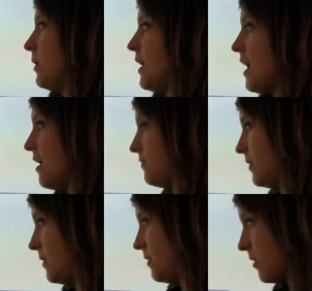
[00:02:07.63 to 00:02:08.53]
I have
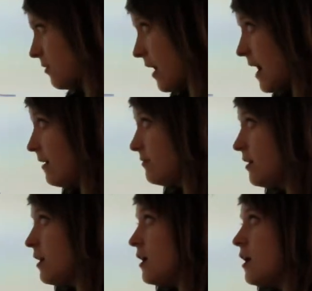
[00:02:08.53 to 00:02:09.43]
here in a graph.
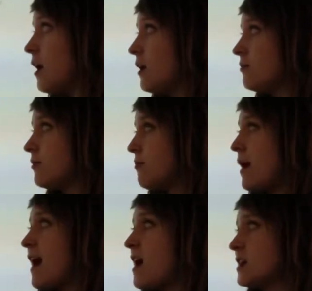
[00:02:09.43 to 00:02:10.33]
For
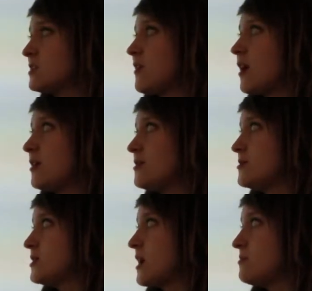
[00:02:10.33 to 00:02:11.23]
my x
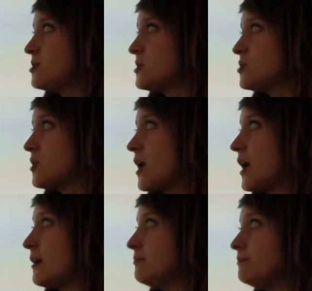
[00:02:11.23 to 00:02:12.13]
values, I'm just
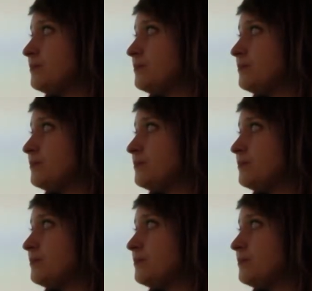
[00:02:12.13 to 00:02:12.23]
trying